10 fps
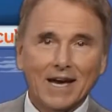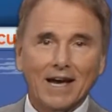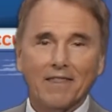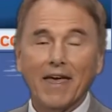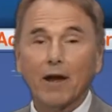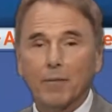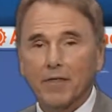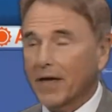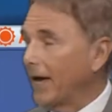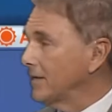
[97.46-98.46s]
Uh, that'll be
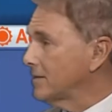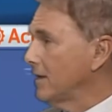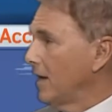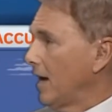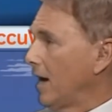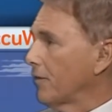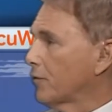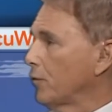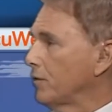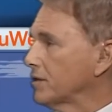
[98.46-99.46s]
the case uh,
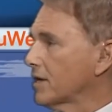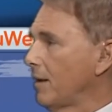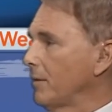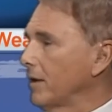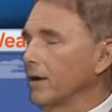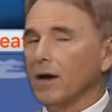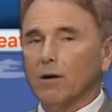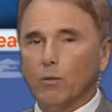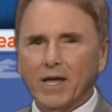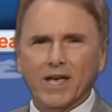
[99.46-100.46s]
through this coming uh,
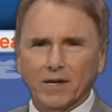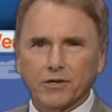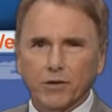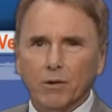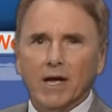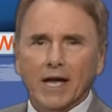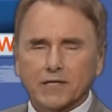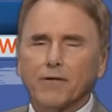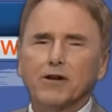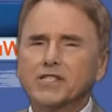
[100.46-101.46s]
weekend, too.
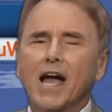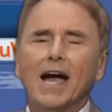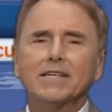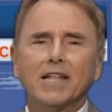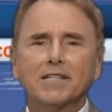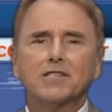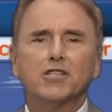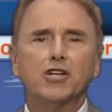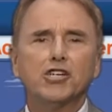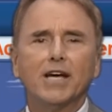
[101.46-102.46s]
As far as skies, lots of
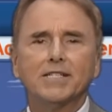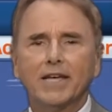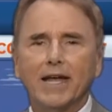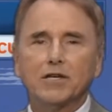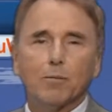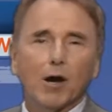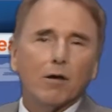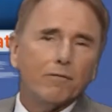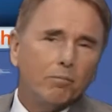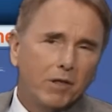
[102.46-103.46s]
sunshine today,
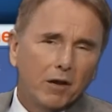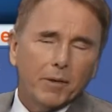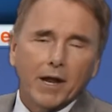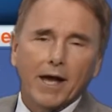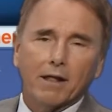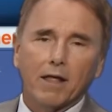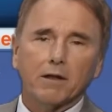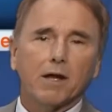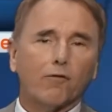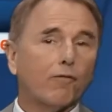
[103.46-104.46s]
tomorrow, a little bit of high
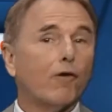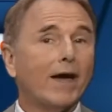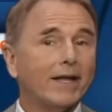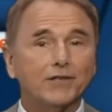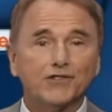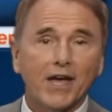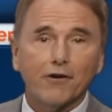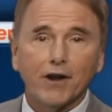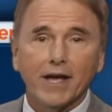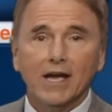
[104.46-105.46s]
cloud cover Friday and
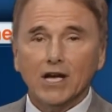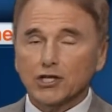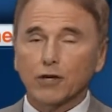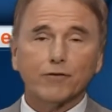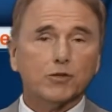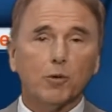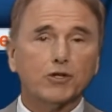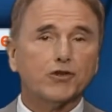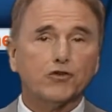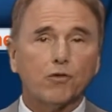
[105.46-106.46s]
Saturday. Surface
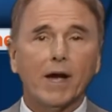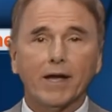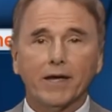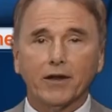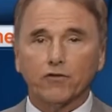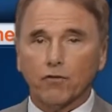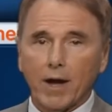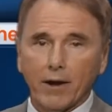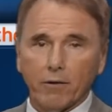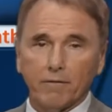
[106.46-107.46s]
moisture dry and getting
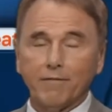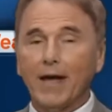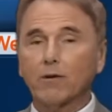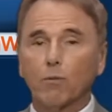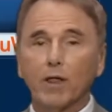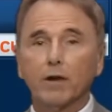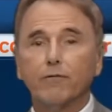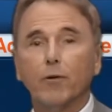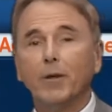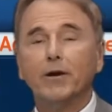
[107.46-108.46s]
drier. In fact, relative
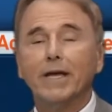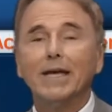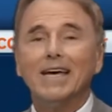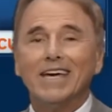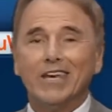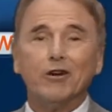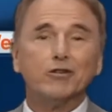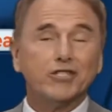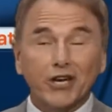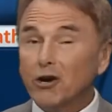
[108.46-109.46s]
humidity near
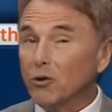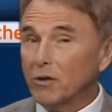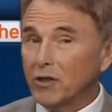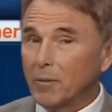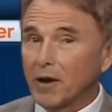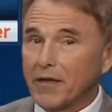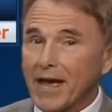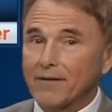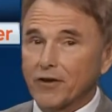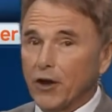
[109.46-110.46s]
zero in the middle of the
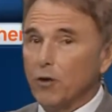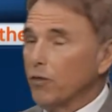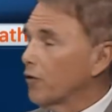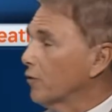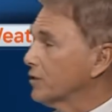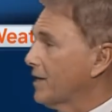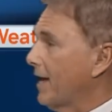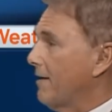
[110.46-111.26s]
afternoon, Thursday